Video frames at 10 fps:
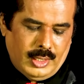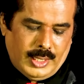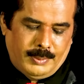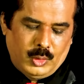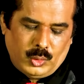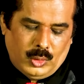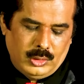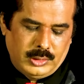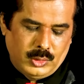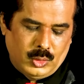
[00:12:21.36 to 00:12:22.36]
about
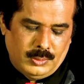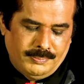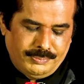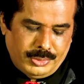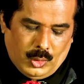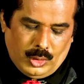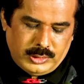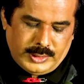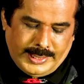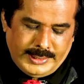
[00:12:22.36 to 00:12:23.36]
all
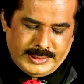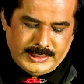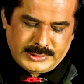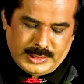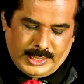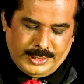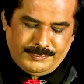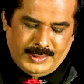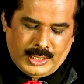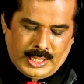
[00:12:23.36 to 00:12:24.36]
the right things in
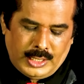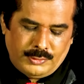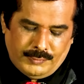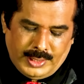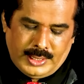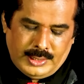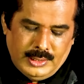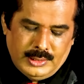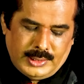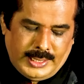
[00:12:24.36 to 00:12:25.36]
life and hard way
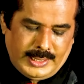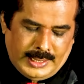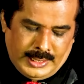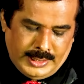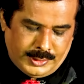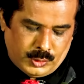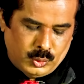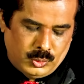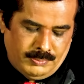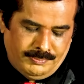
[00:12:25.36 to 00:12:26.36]
like I had to.